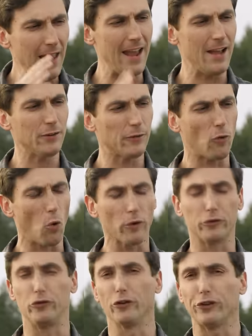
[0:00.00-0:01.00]
And of
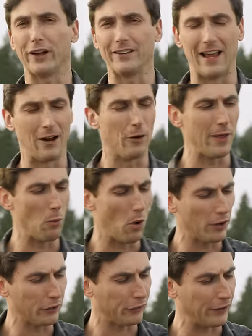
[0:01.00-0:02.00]
course, just like NATO, they
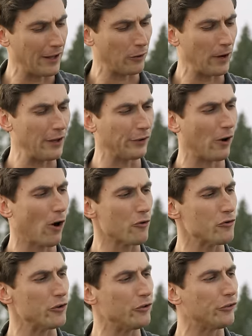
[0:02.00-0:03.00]
wanted to standardize a cartridge.